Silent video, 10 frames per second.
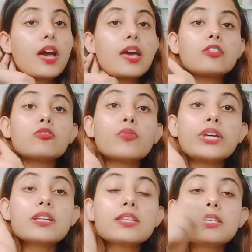If
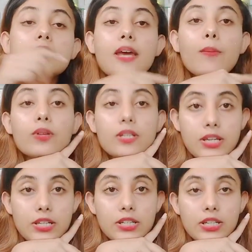Venus is
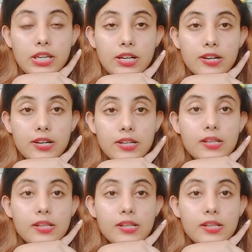debilitated here,